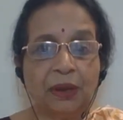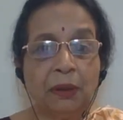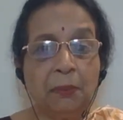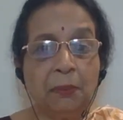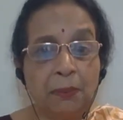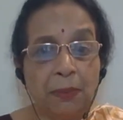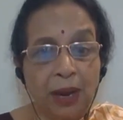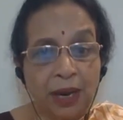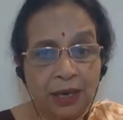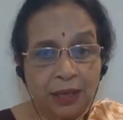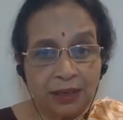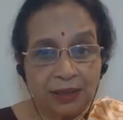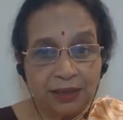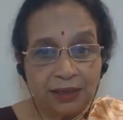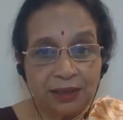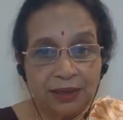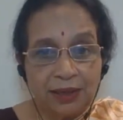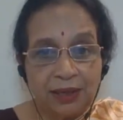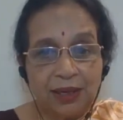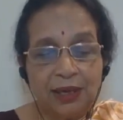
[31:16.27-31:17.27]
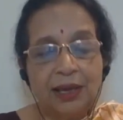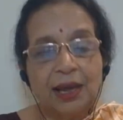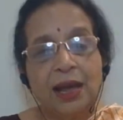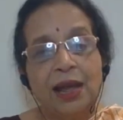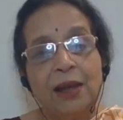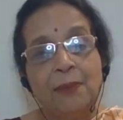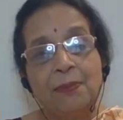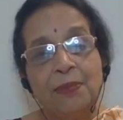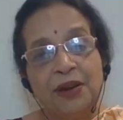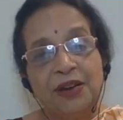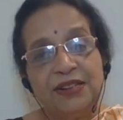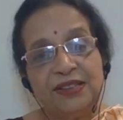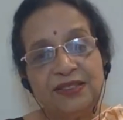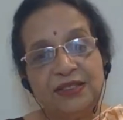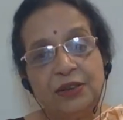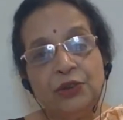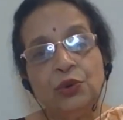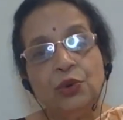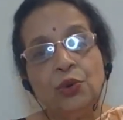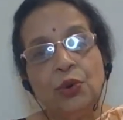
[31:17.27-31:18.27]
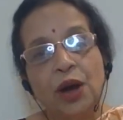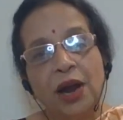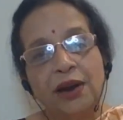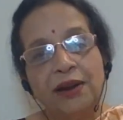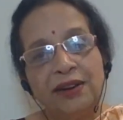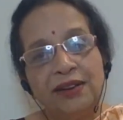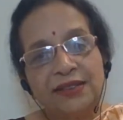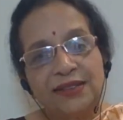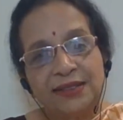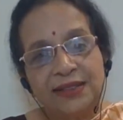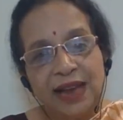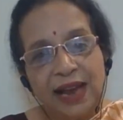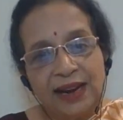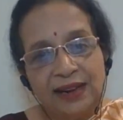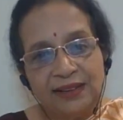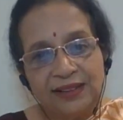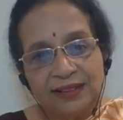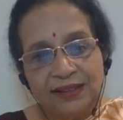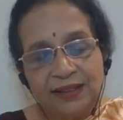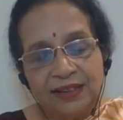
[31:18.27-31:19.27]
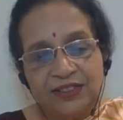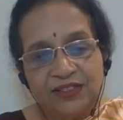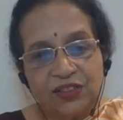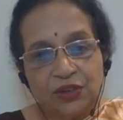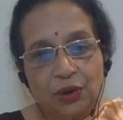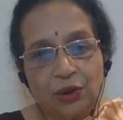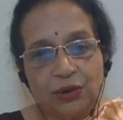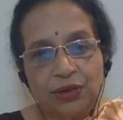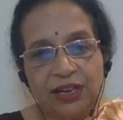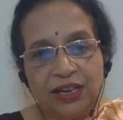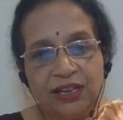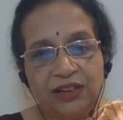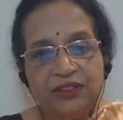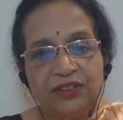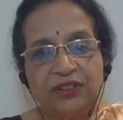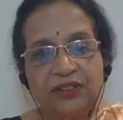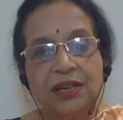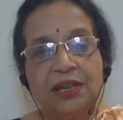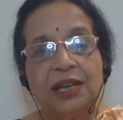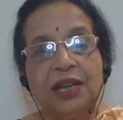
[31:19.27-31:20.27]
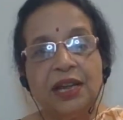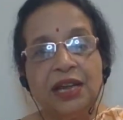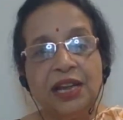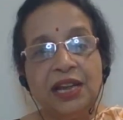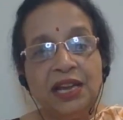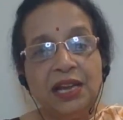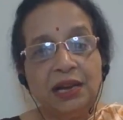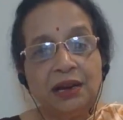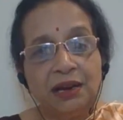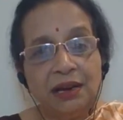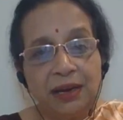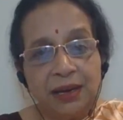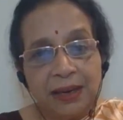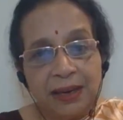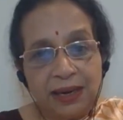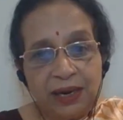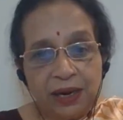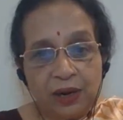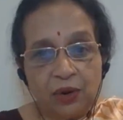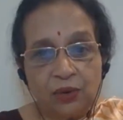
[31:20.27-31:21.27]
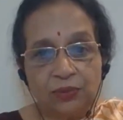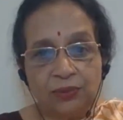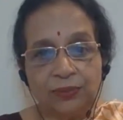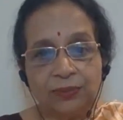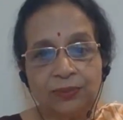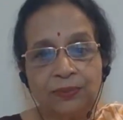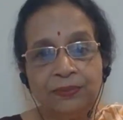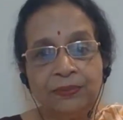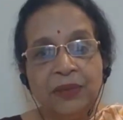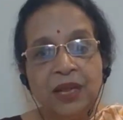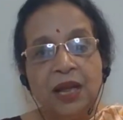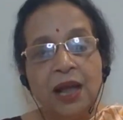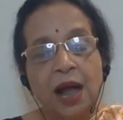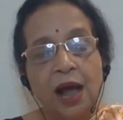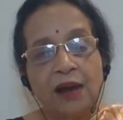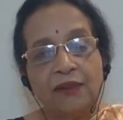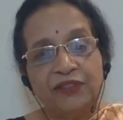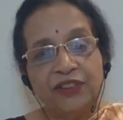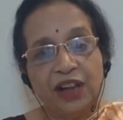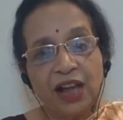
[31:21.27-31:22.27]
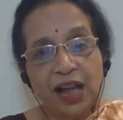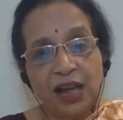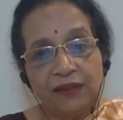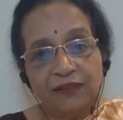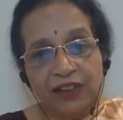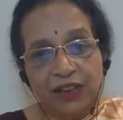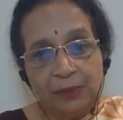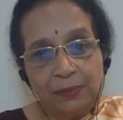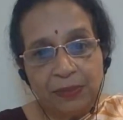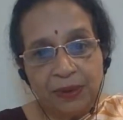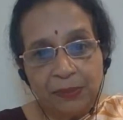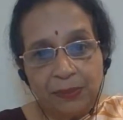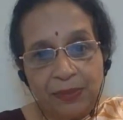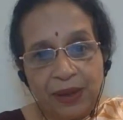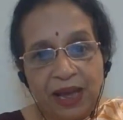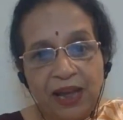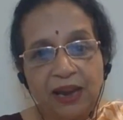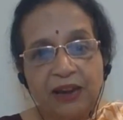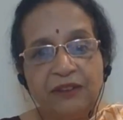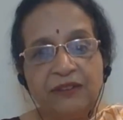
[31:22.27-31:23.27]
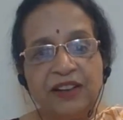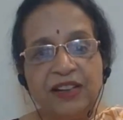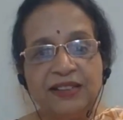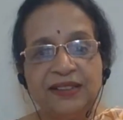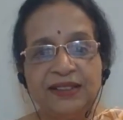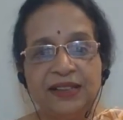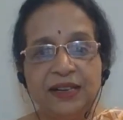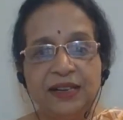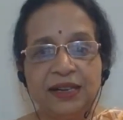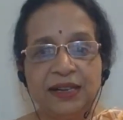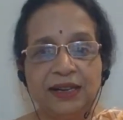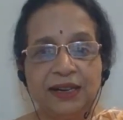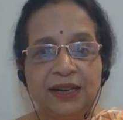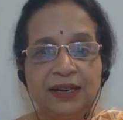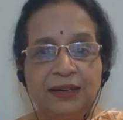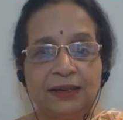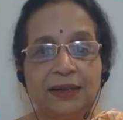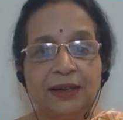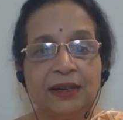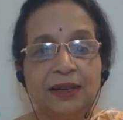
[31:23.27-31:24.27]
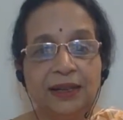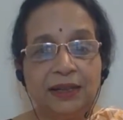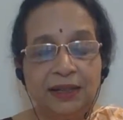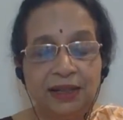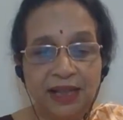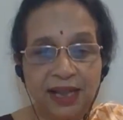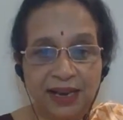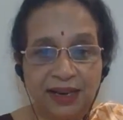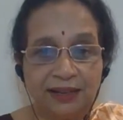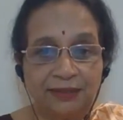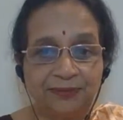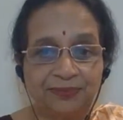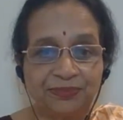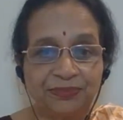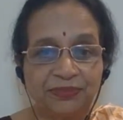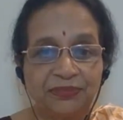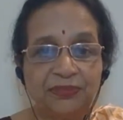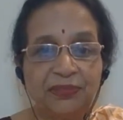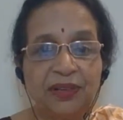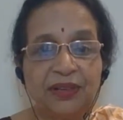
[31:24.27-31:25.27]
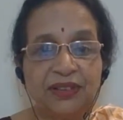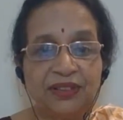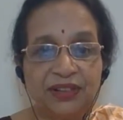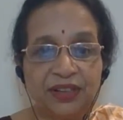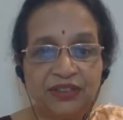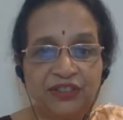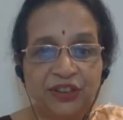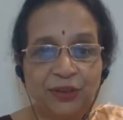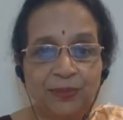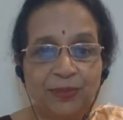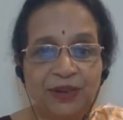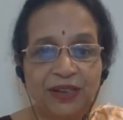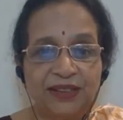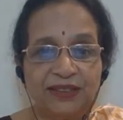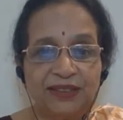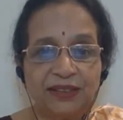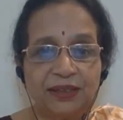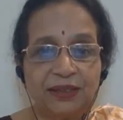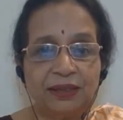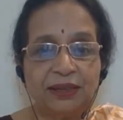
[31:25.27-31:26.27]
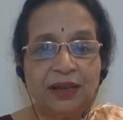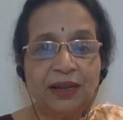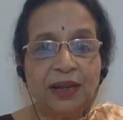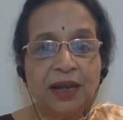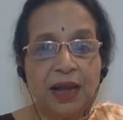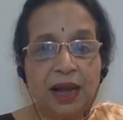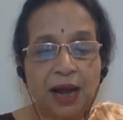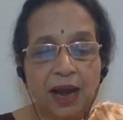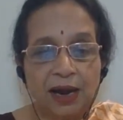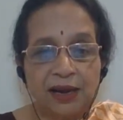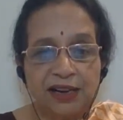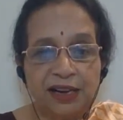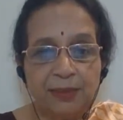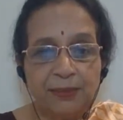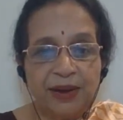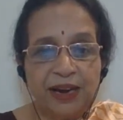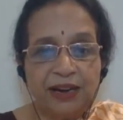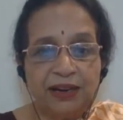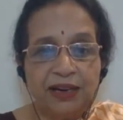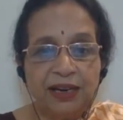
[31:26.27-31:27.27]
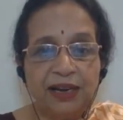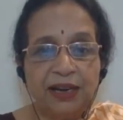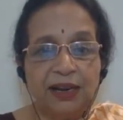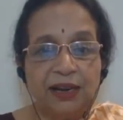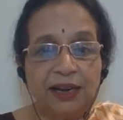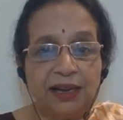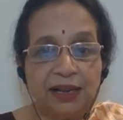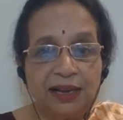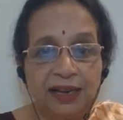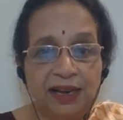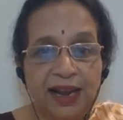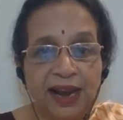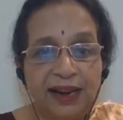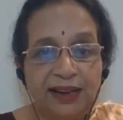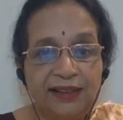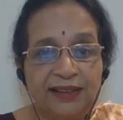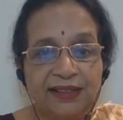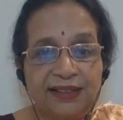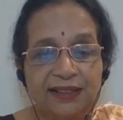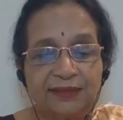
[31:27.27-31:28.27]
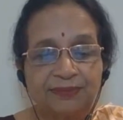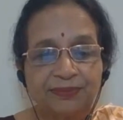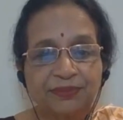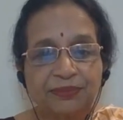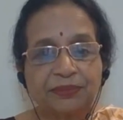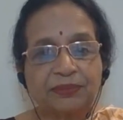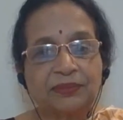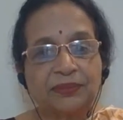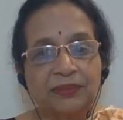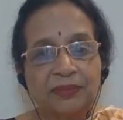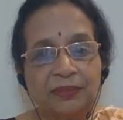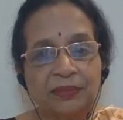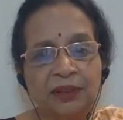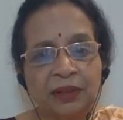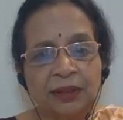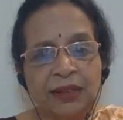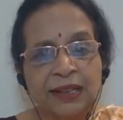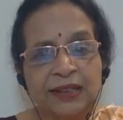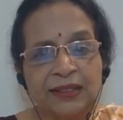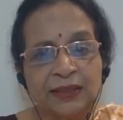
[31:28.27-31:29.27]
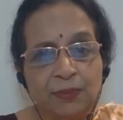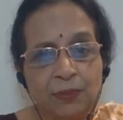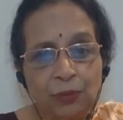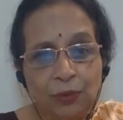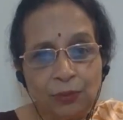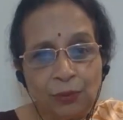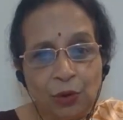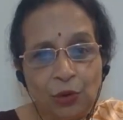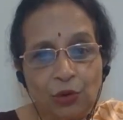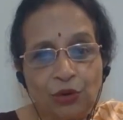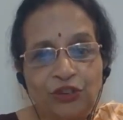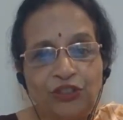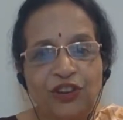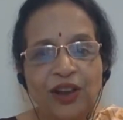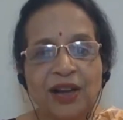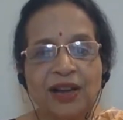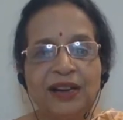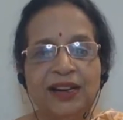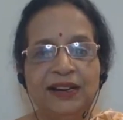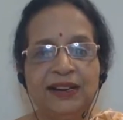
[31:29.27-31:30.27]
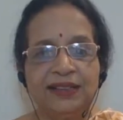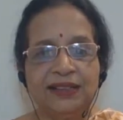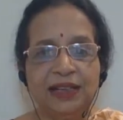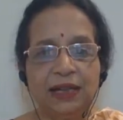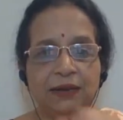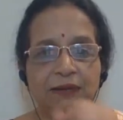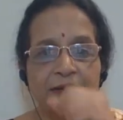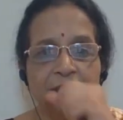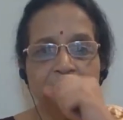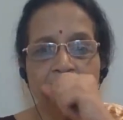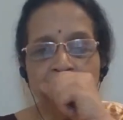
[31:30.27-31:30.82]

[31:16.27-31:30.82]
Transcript: But a person who understands this knowledge here and now, after having prepared one's intellect, then such a person ultimately gets this moksha itself,